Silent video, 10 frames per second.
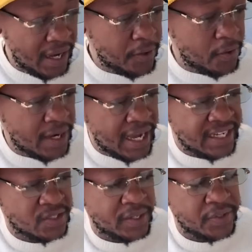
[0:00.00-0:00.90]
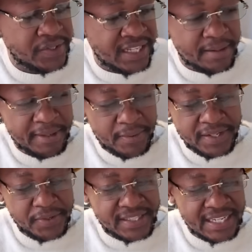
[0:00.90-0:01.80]
know, guys. What do you think, man? What
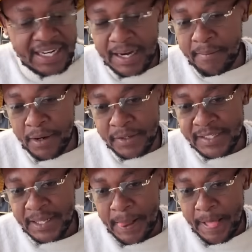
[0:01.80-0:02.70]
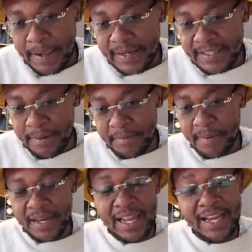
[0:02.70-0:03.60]
do you think about the MK
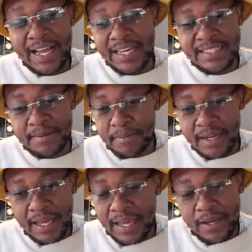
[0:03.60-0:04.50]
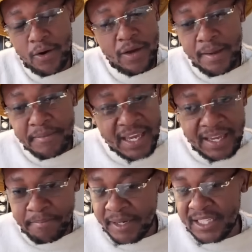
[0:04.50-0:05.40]
party? Like, guys,
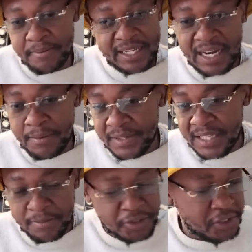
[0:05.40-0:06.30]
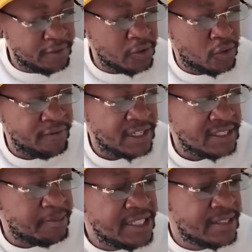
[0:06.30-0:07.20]
MK, please, man, come with that motion of no confidence. Please